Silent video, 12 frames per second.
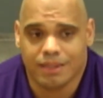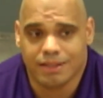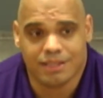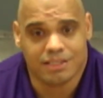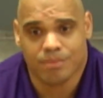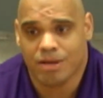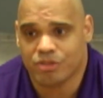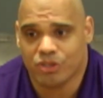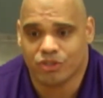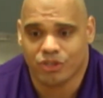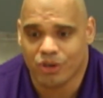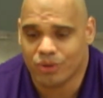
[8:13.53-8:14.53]
because sometimes you
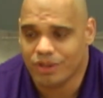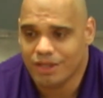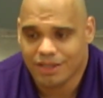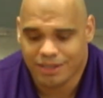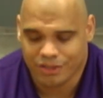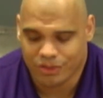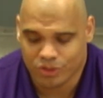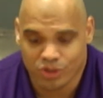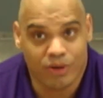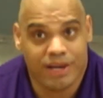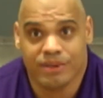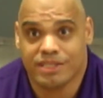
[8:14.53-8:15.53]
don't know, there's
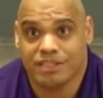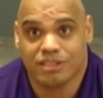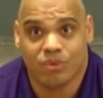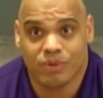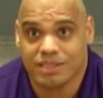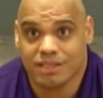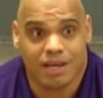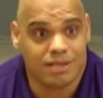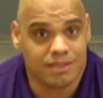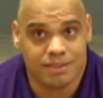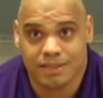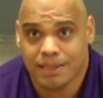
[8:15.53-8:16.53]
no guarantees on wins and
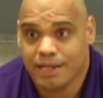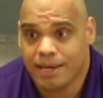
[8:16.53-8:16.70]
losses,